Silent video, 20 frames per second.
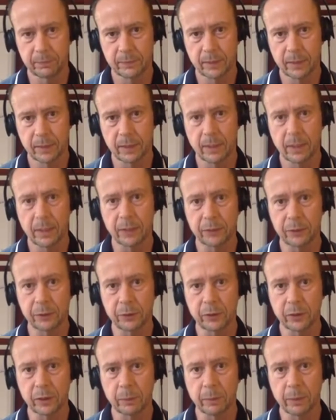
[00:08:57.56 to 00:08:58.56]
As you
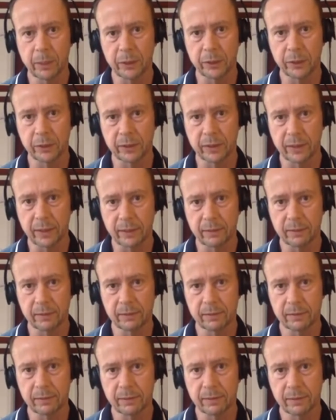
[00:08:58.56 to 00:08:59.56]
can imagine, that
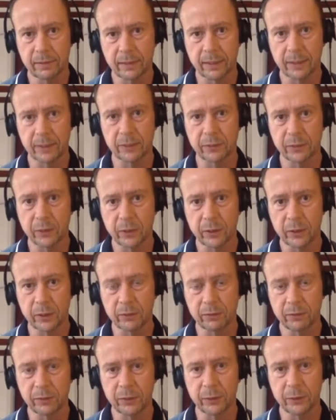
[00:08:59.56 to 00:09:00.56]
gets a very
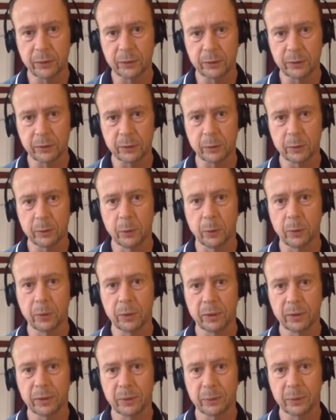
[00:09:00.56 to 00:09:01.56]
confused look
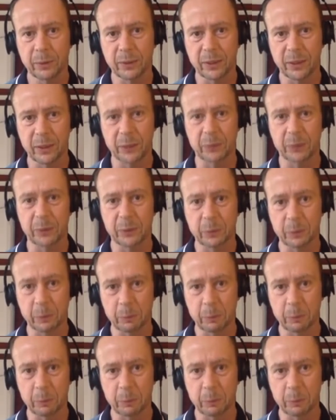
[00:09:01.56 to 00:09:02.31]
when I go into a